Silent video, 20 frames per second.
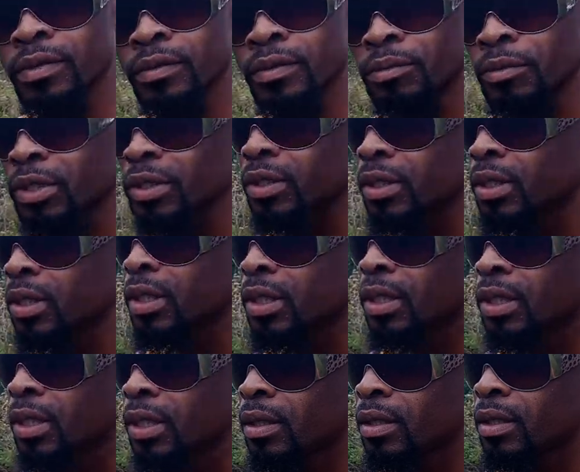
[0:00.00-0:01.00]
But
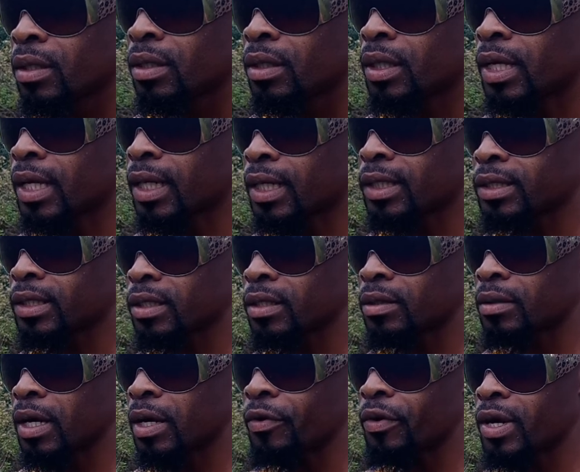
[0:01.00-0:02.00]
like I said,
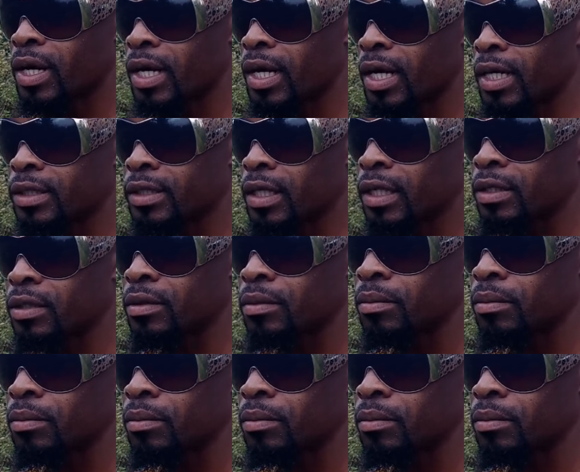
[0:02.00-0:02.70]
I realized that